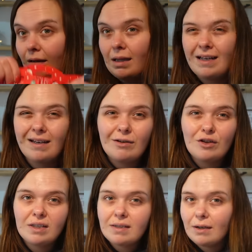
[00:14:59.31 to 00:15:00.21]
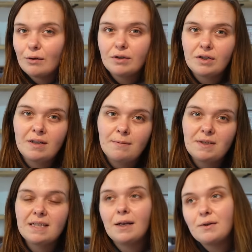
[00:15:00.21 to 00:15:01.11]
like just encouraging them
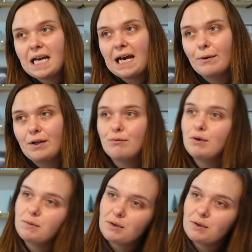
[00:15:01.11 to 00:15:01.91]
to slow down in the run up to